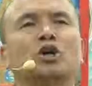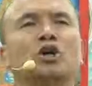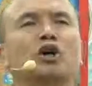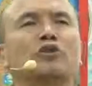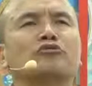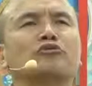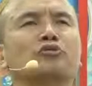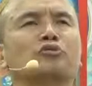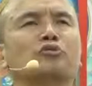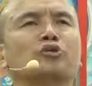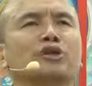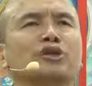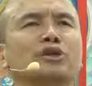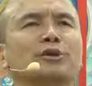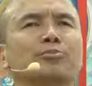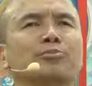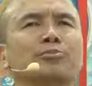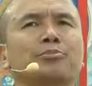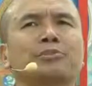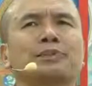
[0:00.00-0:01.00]
of the
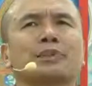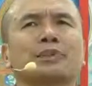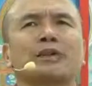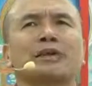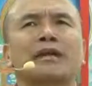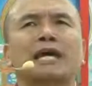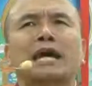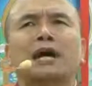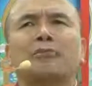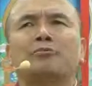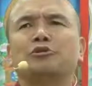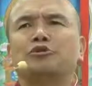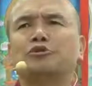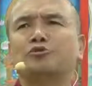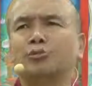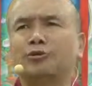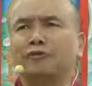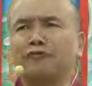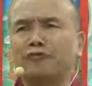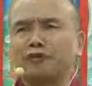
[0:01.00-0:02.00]
Buddha happened to
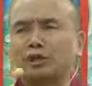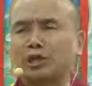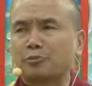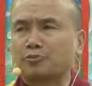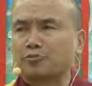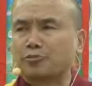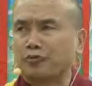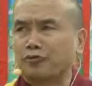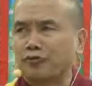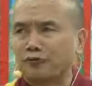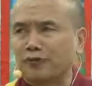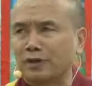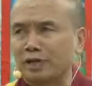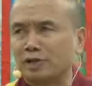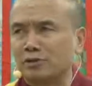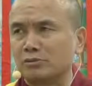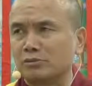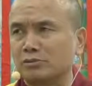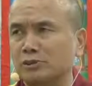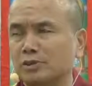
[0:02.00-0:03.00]
be very
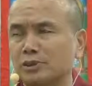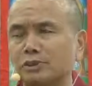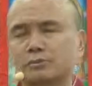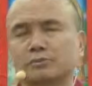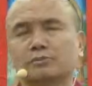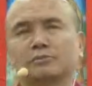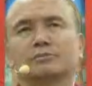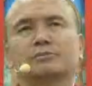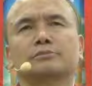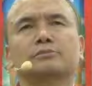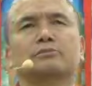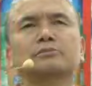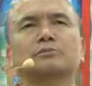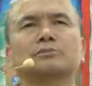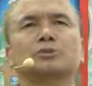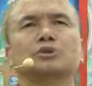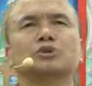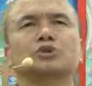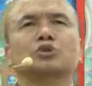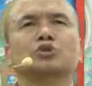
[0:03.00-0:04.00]
profound.
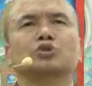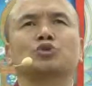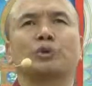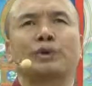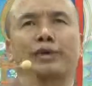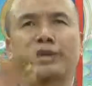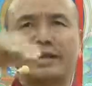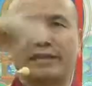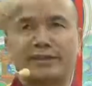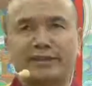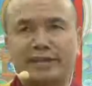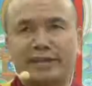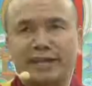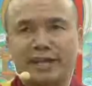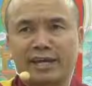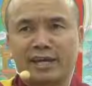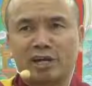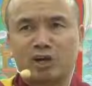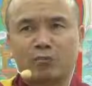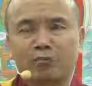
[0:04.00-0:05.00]
So to get
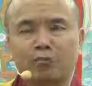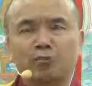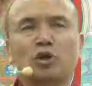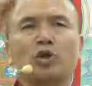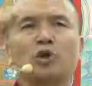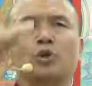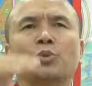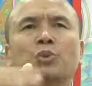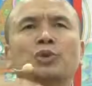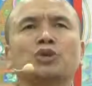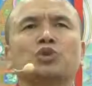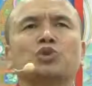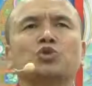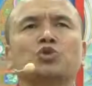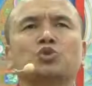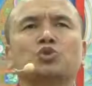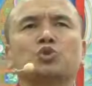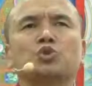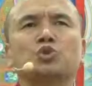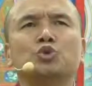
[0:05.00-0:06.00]
there, we need
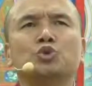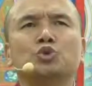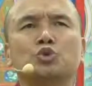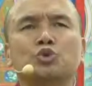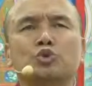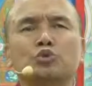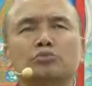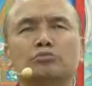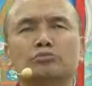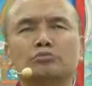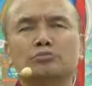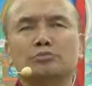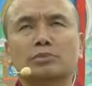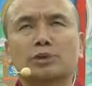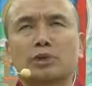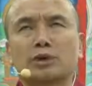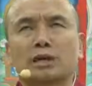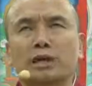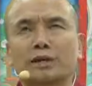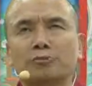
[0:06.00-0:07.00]
to
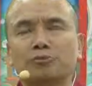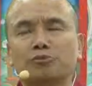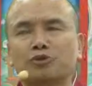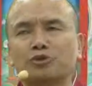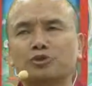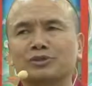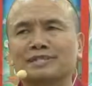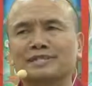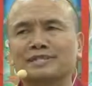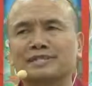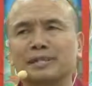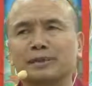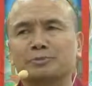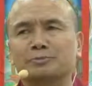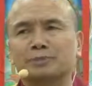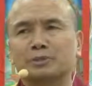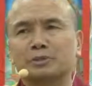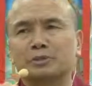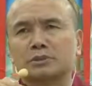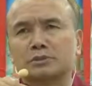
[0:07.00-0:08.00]
climb through the
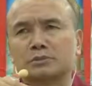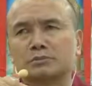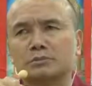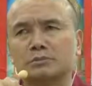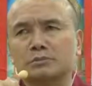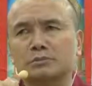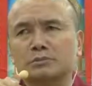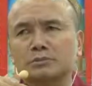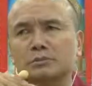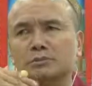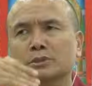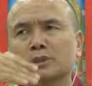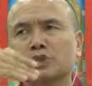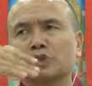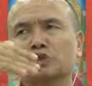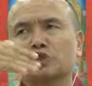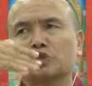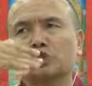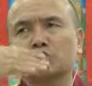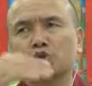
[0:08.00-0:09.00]
steps.
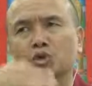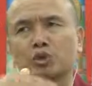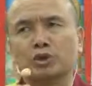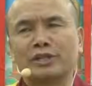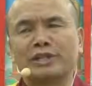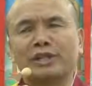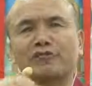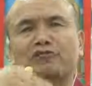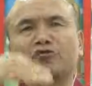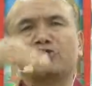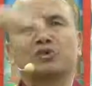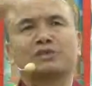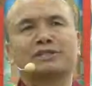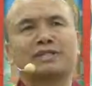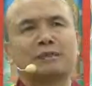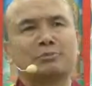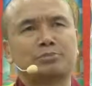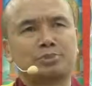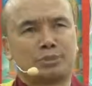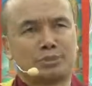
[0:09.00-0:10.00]
So total there are 4
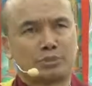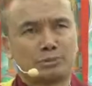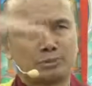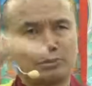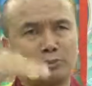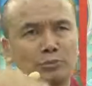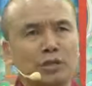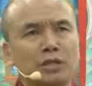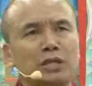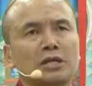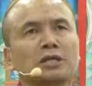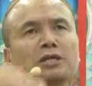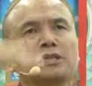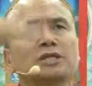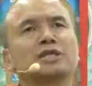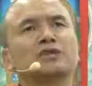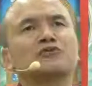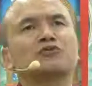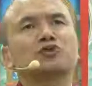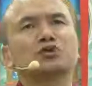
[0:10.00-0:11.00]
steps.
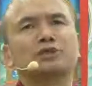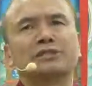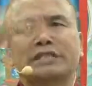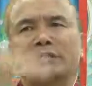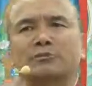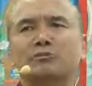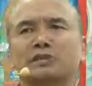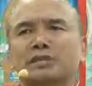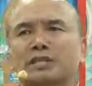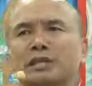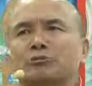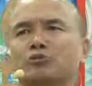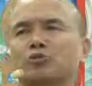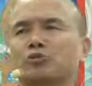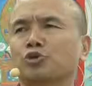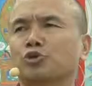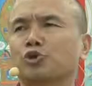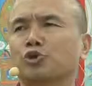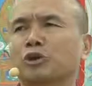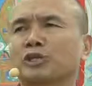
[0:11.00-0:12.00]
These 4 steps came to
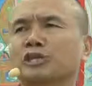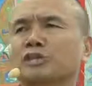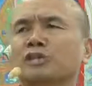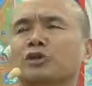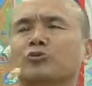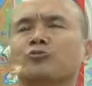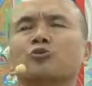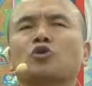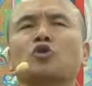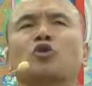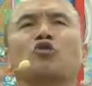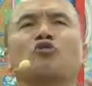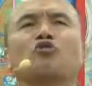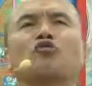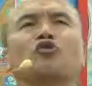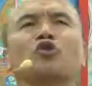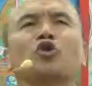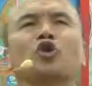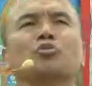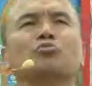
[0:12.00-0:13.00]
be known as the
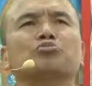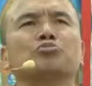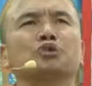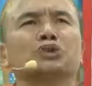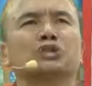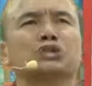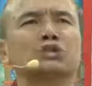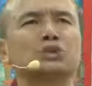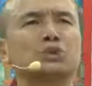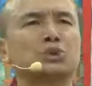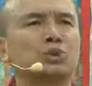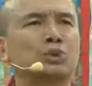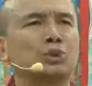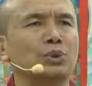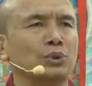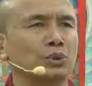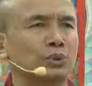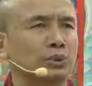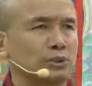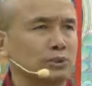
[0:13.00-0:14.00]
4 Buddhist
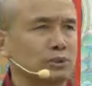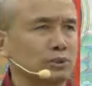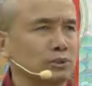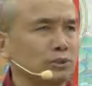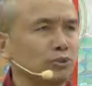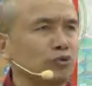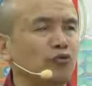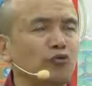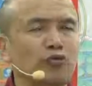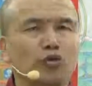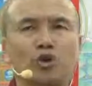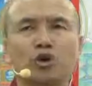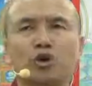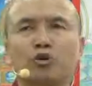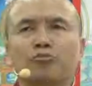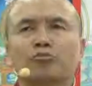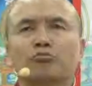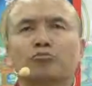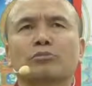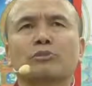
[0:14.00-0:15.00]
schools, 4